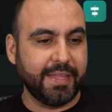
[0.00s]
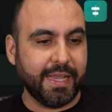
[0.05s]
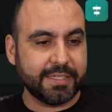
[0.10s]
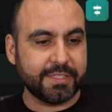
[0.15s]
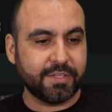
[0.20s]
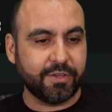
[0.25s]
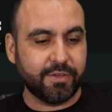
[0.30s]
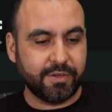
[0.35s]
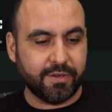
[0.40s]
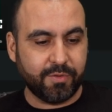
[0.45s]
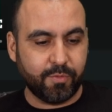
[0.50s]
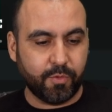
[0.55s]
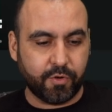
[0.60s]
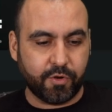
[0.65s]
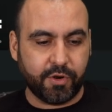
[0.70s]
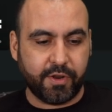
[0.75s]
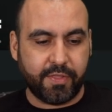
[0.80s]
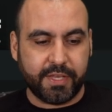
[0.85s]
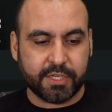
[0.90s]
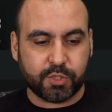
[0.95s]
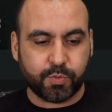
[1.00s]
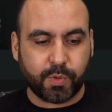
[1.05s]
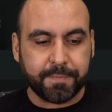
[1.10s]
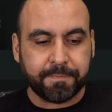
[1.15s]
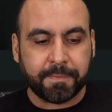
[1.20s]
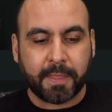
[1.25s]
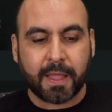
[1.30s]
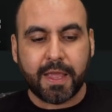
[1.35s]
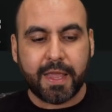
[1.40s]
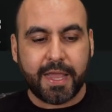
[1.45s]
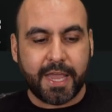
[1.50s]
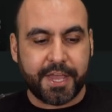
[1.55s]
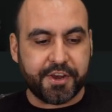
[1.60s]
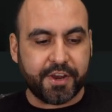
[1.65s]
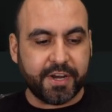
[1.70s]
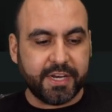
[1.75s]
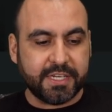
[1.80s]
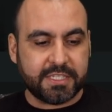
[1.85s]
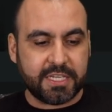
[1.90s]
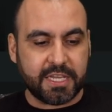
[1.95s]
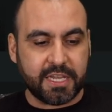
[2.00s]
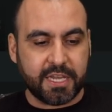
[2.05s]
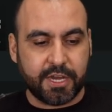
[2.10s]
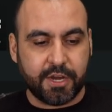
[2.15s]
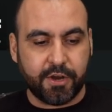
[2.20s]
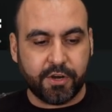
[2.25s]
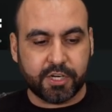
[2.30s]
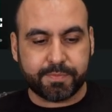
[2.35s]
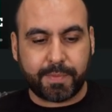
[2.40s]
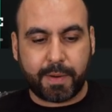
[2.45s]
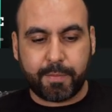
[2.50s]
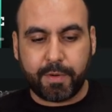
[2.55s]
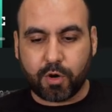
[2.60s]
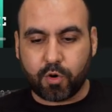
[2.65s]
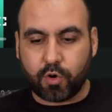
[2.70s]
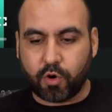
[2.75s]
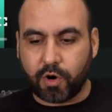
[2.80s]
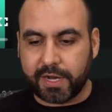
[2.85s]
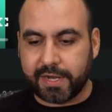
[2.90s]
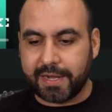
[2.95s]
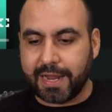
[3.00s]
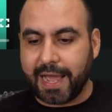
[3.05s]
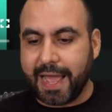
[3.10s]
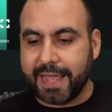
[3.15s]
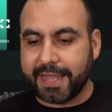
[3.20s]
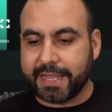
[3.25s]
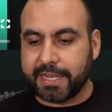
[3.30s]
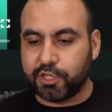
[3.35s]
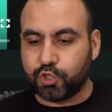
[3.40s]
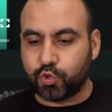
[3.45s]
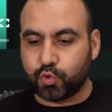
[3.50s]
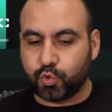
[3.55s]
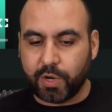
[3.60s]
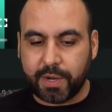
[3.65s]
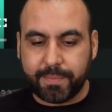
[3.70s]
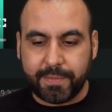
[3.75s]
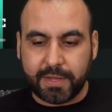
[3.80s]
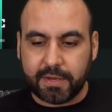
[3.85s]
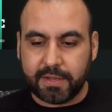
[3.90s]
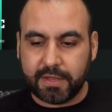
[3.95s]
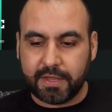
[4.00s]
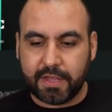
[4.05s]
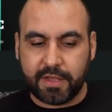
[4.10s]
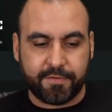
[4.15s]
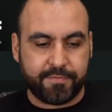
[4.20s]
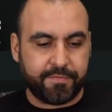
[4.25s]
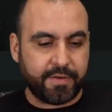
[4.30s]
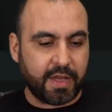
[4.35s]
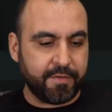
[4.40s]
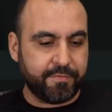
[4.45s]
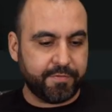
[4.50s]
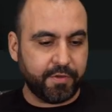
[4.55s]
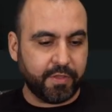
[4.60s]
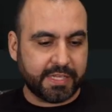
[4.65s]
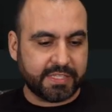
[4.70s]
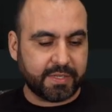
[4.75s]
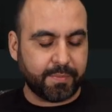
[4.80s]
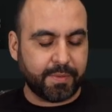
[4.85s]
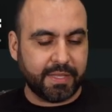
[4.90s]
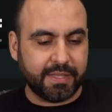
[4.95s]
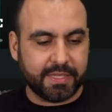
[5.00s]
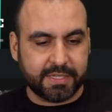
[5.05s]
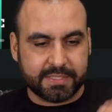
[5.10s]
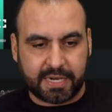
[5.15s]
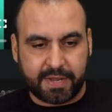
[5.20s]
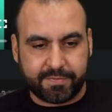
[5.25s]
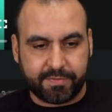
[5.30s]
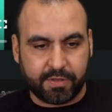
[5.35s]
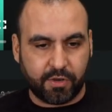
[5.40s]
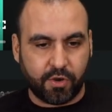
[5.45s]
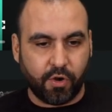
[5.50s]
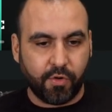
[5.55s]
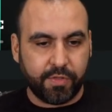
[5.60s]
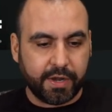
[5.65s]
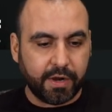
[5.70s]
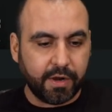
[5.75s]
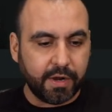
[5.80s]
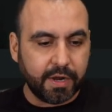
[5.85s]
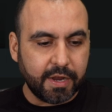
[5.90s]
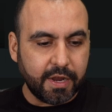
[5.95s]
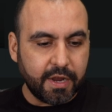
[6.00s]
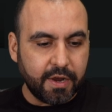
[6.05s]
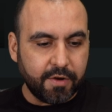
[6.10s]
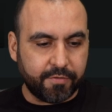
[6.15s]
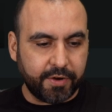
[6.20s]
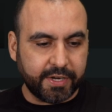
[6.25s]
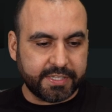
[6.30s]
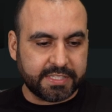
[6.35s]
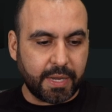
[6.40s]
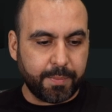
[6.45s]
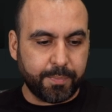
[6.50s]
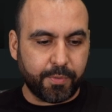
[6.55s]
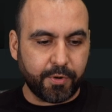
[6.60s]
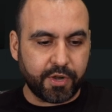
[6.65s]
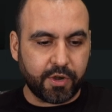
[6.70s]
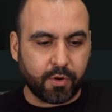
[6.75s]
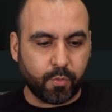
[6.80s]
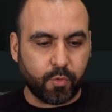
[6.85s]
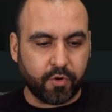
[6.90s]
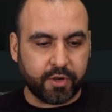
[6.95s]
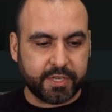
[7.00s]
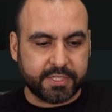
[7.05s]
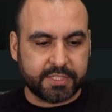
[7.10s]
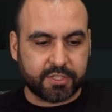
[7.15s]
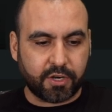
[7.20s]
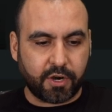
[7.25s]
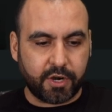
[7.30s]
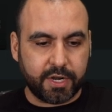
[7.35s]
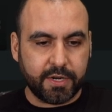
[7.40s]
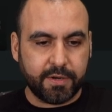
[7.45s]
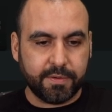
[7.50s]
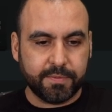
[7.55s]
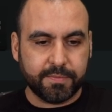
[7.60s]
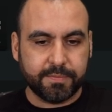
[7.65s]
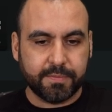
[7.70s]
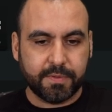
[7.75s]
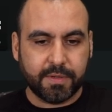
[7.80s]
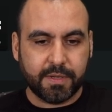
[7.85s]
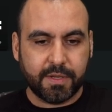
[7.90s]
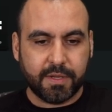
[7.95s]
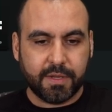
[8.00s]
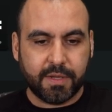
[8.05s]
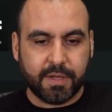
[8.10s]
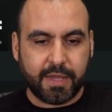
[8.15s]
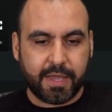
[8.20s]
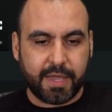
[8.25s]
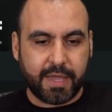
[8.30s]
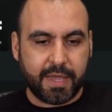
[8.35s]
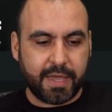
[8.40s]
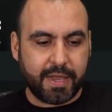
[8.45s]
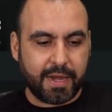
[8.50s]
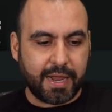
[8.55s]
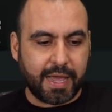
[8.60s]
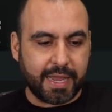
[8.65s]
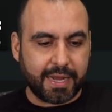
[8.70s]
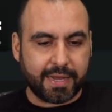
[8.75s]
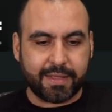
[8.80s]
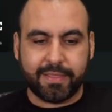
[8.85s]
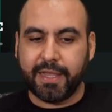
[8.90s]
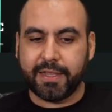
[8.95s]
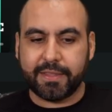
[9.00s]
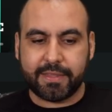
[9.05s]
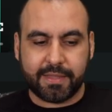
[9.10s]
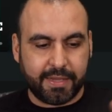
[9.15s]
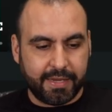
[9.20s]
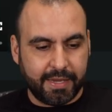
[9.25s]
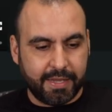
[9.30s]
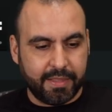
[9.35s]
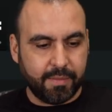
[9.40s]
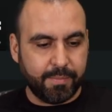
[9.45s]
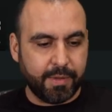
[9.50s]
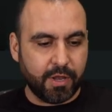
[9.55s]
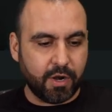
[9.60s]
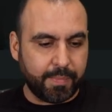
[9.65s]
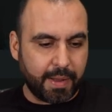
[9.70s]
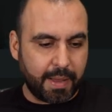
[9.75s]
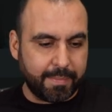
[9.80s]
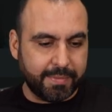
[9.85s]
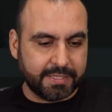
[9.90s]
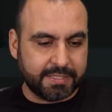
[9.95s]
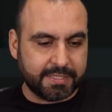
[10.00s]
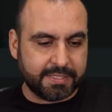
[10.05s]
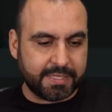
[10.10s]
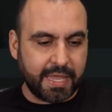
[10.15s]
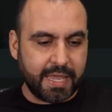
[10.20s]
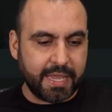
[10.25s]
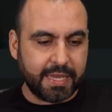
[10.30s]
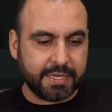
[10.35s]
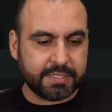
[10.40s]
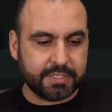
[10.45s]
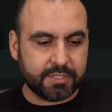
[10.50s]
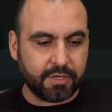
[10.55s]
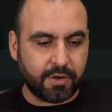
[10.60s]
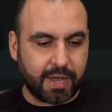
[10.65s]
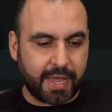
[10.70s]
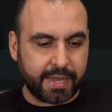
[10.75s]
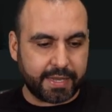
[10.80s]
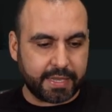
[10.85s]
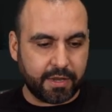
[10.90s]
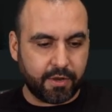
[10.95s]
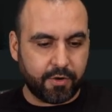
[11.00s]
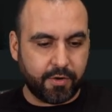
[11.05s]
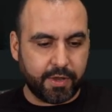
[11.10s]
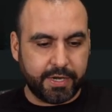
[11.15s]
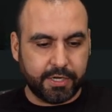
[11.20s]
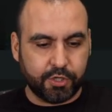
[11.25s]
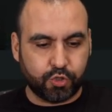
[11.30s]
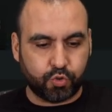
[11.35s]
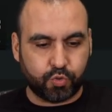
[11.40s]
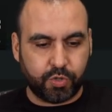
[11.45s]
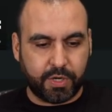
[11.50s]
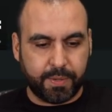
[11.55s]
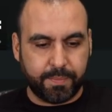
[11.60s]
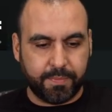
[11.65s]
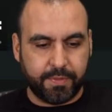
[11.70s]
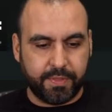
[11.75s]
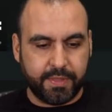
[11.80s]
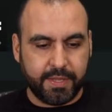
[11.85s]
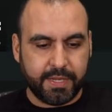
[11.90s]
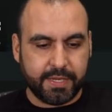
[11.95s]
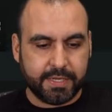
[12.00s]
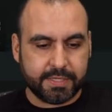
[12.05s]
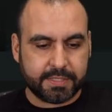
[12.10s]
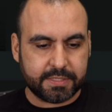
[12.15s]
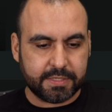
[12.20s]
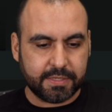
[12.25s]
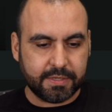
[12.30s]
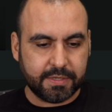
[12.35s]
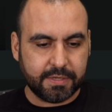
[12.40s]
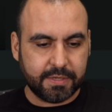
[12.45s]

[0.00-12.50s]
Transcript: Next, we'll go to this one, and you're gonna see here's my recording. I could trim it if I feel that something doesn't have to go there. For example, here we'll get started, and I clicked in the middle by mistake, so I can go ahead and trim this.